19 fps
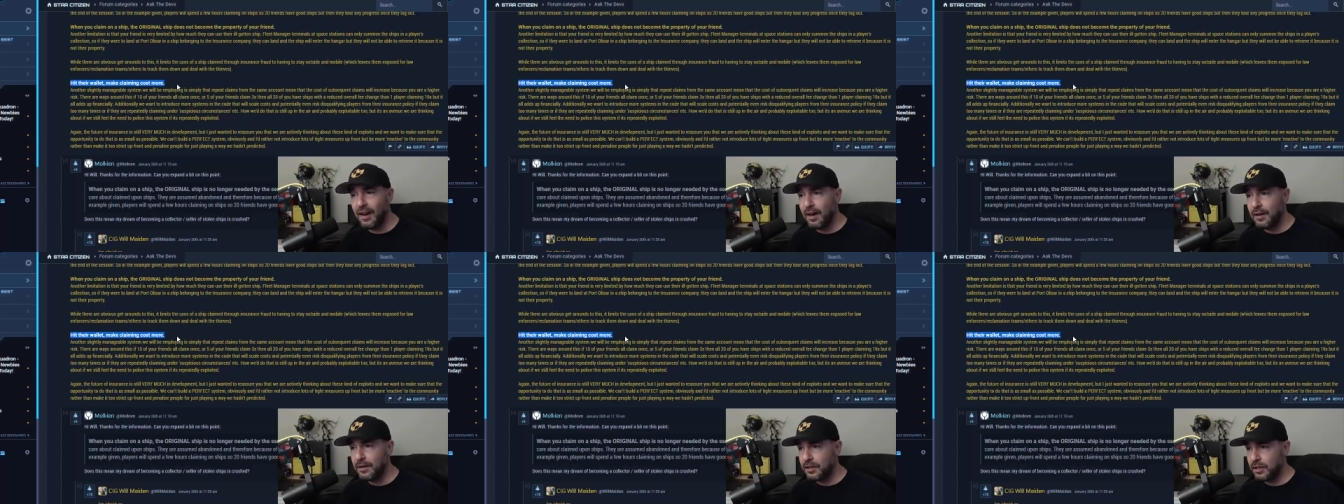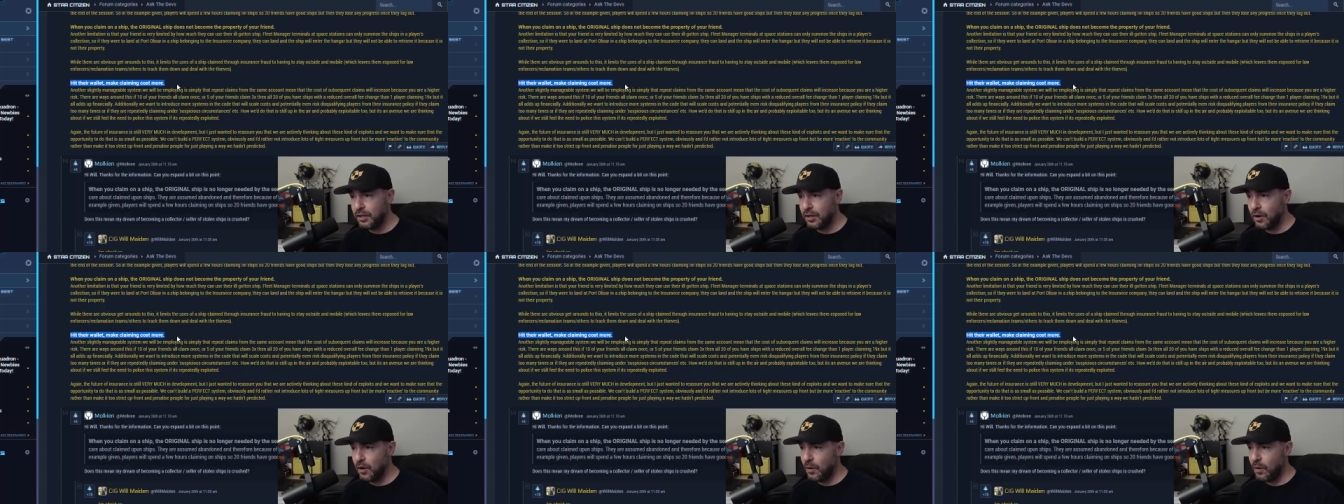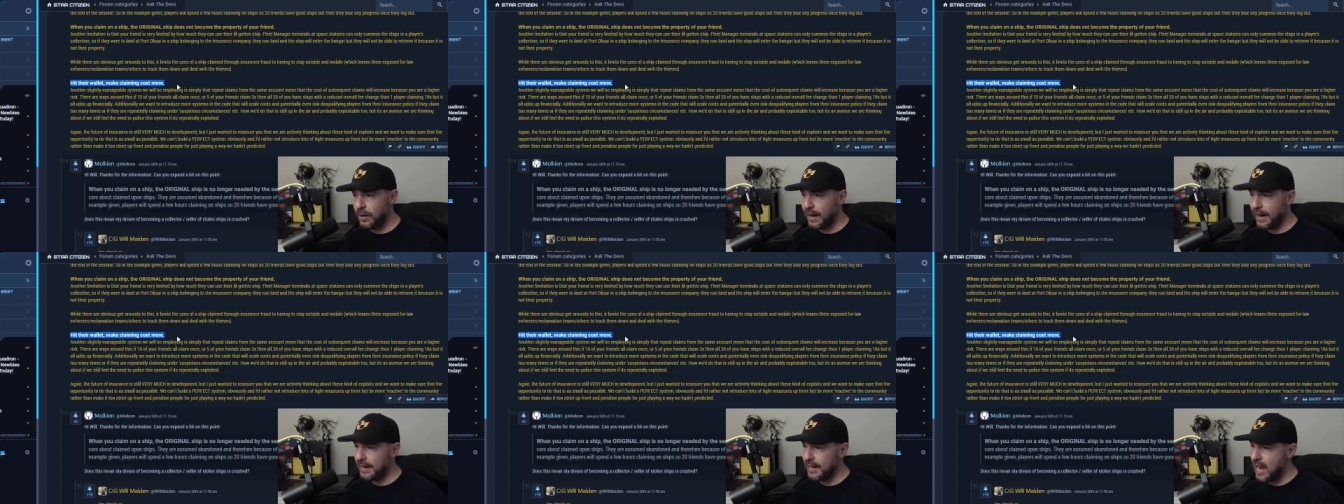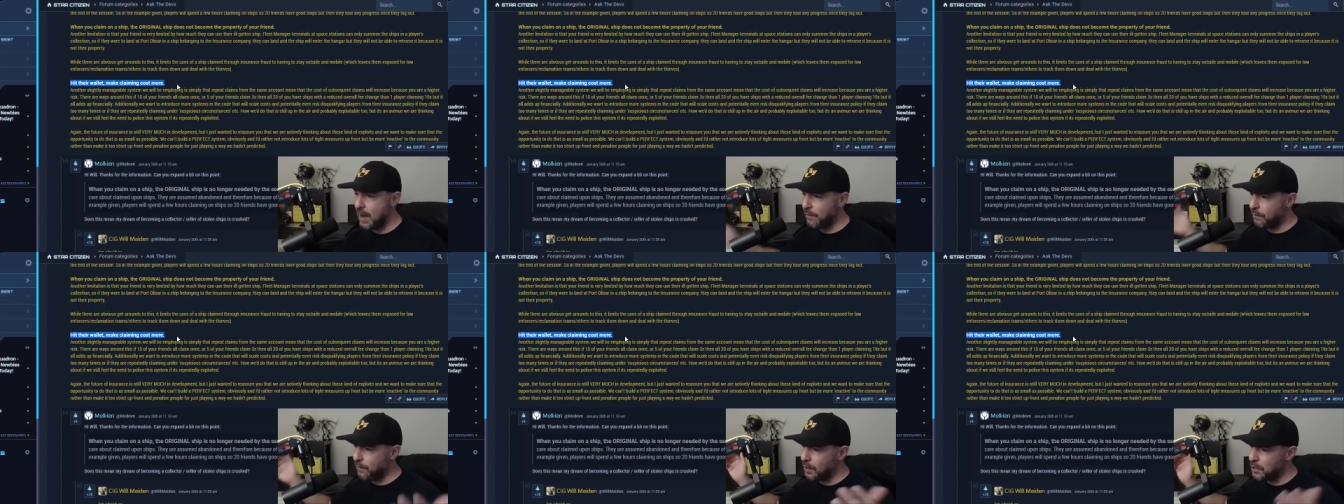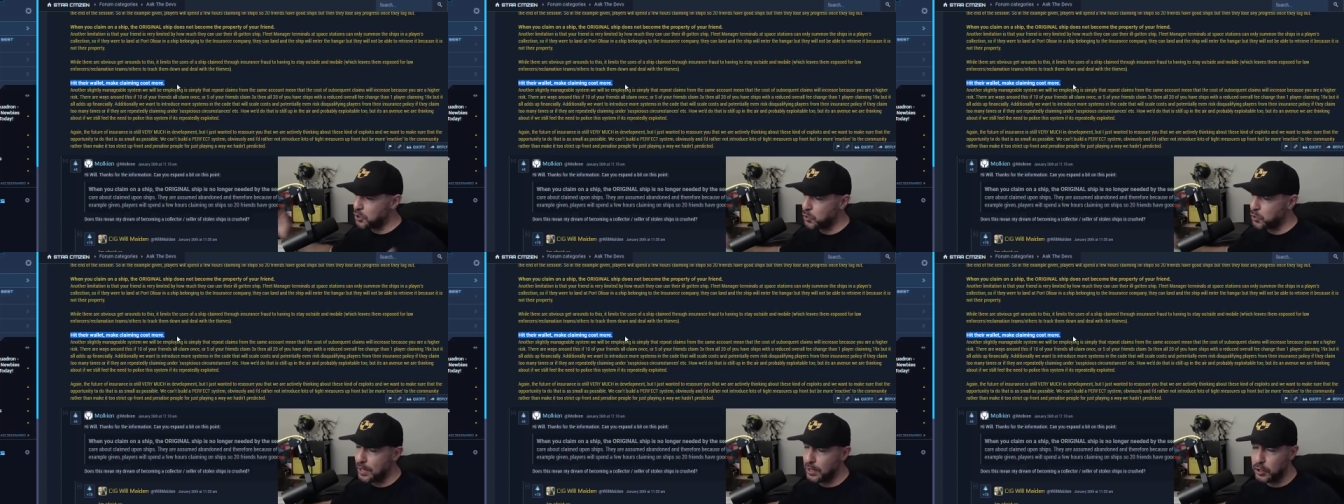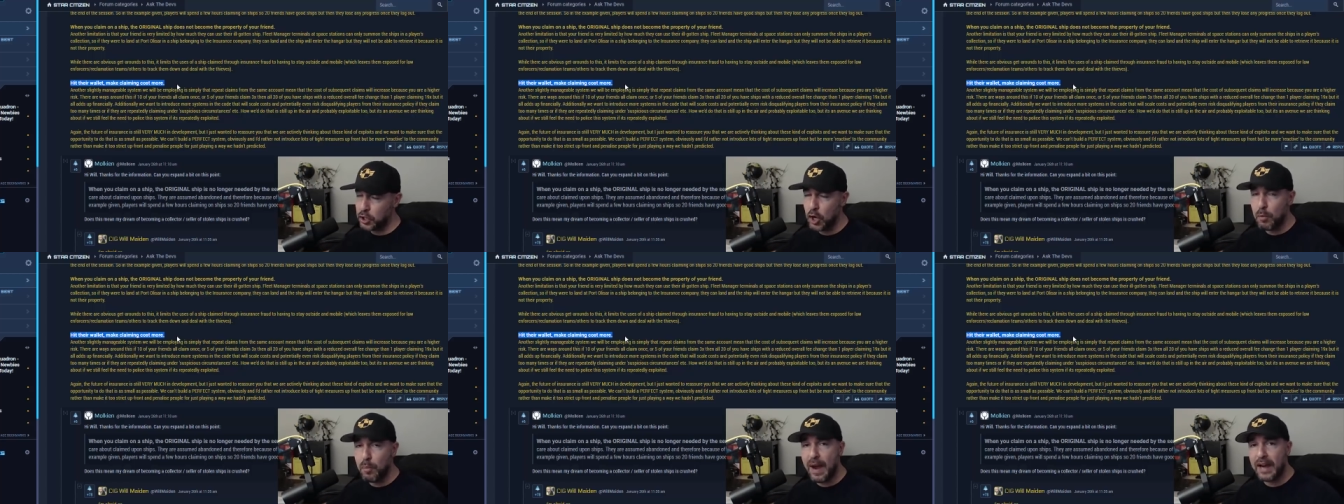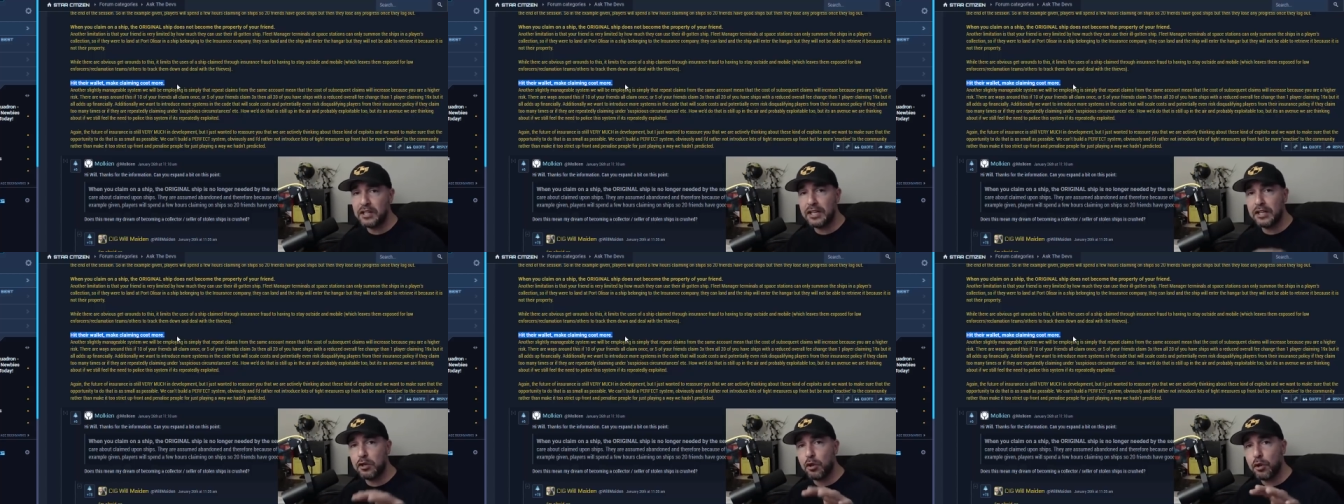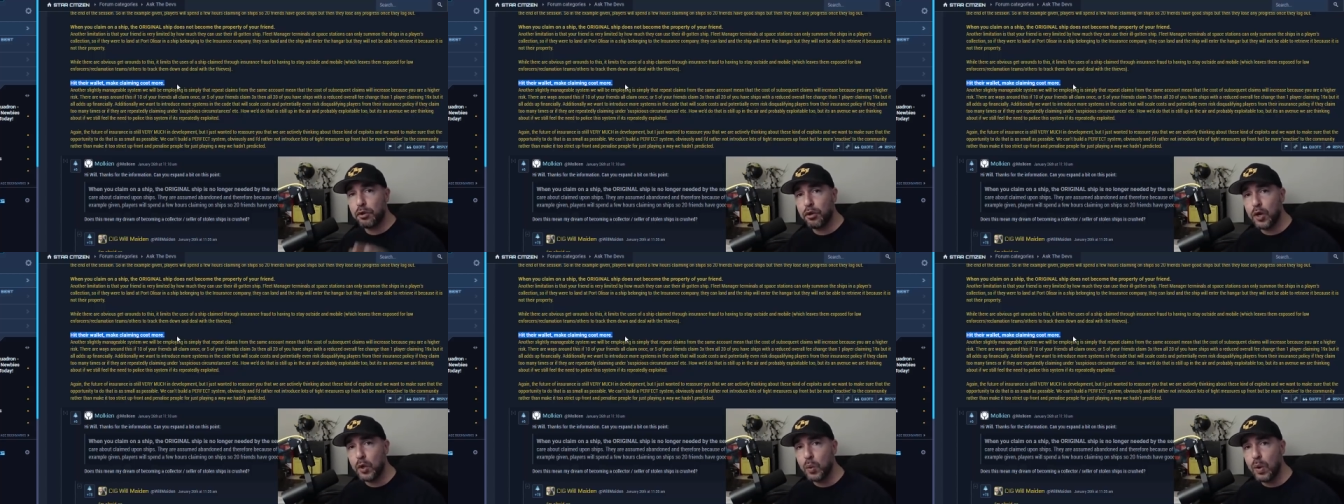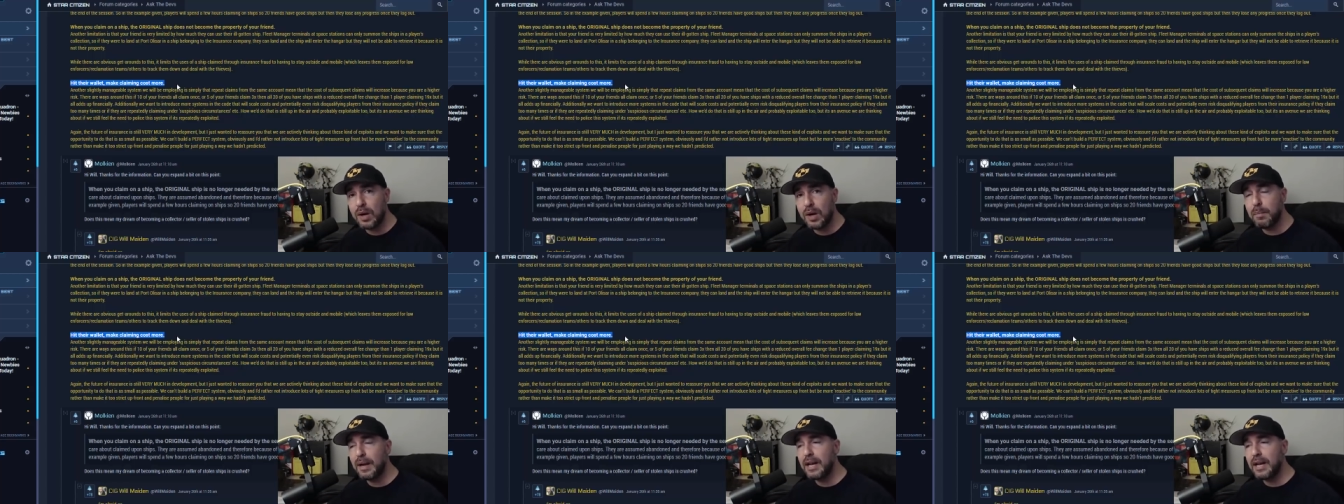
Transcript: You go, okay, now I'm frustrated. You go back to get your third one,